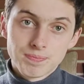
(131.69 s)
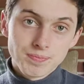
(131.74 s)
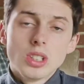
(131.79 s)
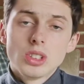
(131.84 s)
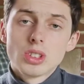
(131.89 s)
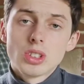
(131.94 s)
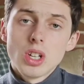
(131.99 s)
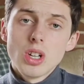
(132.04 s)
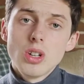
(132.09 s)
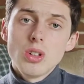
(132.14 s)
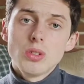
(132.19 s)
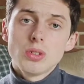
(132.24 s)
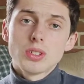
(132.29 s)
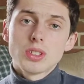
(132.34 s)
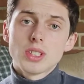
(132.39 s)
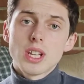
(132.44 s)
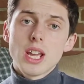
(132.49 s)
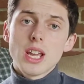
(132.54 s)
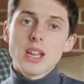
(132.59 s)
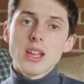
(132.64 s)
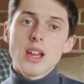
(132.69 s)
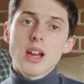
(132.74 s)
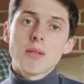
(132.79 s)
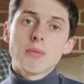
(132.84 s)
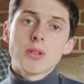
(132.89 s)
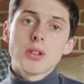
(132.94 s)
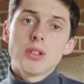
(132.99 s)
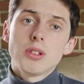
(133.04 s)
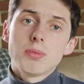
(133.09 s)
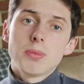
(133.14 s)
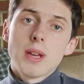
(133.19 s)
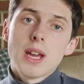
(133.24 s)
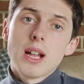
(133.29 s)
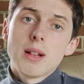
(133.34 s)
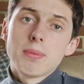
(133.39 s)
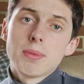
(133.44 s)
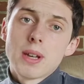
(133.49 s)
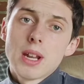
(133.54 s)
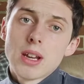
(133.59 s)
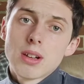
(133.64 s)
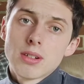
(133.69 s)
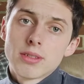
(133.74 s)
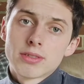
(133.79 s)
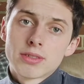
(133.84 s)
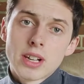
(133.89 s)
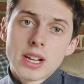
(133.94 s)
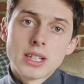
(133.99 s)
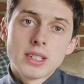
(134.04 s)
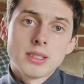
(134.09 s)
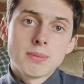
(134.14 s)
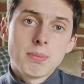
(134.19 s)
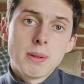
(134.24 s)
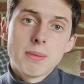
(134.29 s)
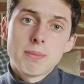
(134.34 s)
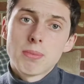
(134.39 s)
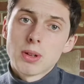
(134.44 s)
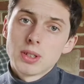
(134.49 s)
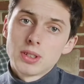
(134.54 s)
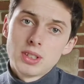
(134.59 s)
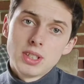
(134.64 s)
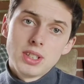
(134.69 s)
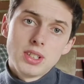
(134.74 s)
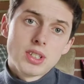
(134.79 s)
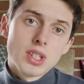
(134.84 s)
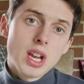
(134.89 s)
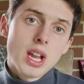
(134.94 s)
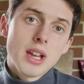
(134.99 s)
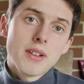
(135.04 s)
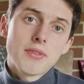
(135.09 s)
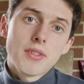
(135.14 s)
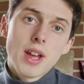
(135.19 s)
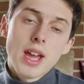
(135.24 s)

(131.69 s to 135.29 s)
So today I'm going to be helping out a friend, BlipBoi TJF,